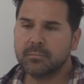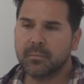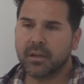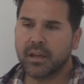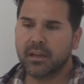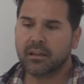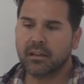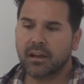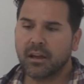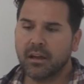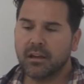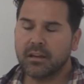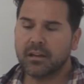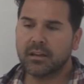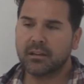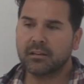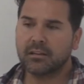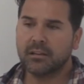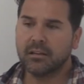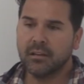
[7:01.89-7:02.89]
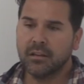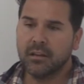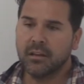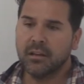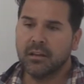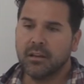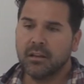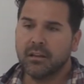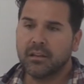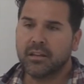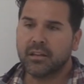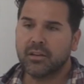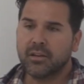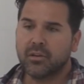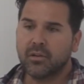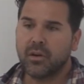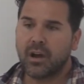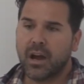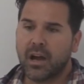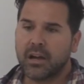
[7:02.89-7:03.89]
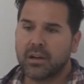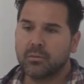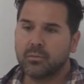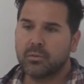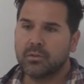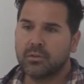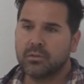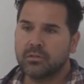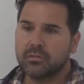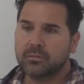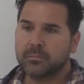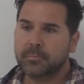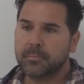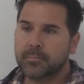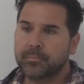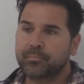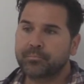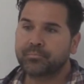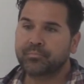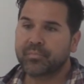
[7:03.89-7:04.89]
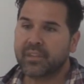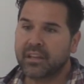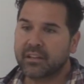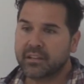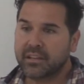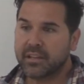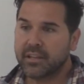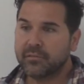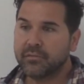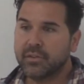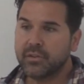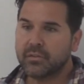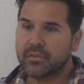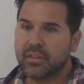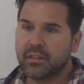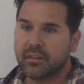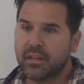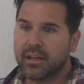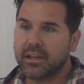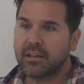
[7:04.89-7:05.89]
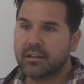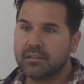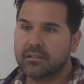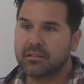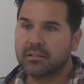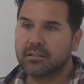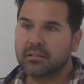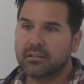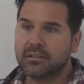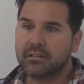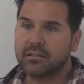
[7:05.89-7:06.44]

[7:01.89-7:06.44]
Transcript: to mankind, you know, I will give you the light,